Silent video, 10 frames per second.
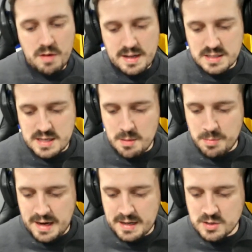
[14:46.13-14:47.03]
Great to see him
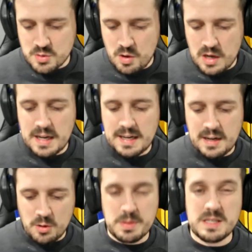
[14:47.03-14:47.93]
back in the squad, and he
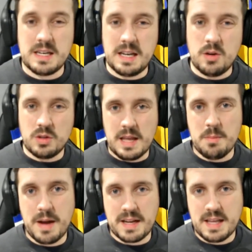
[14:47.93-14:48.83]
looked busy and he looked to
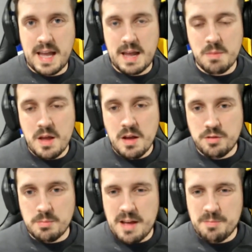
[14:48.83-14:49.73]
impact the game
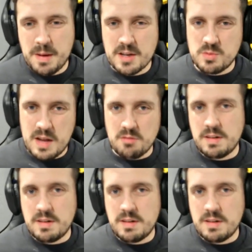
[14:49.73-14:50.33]
from left-back as well.